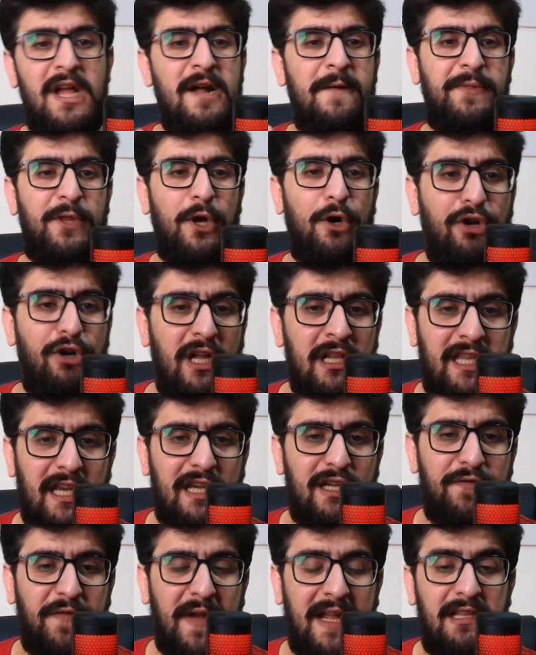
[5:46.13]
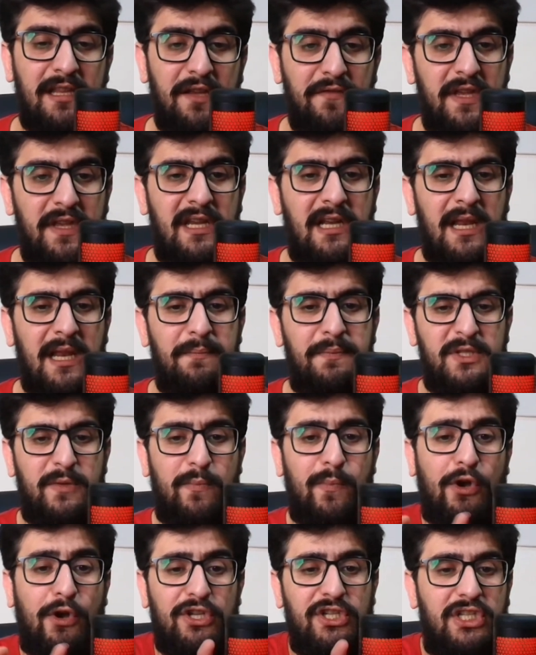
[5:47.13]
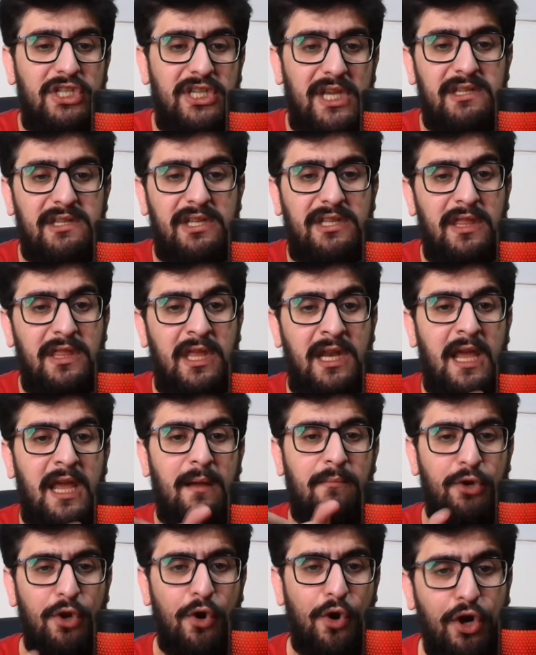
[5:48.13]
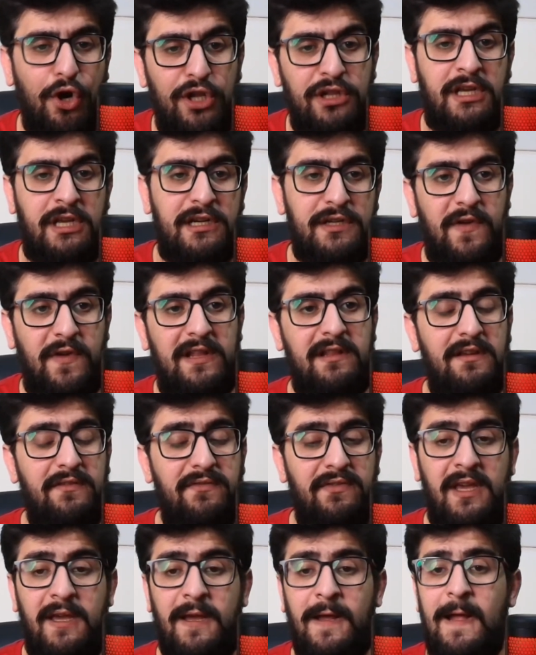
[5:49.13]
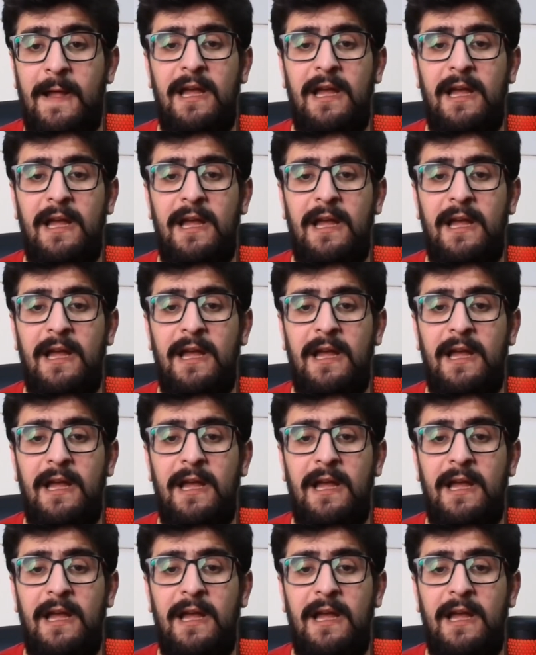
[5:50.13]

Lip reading: no context fan TV clips because it says it in the name, no context fan TV.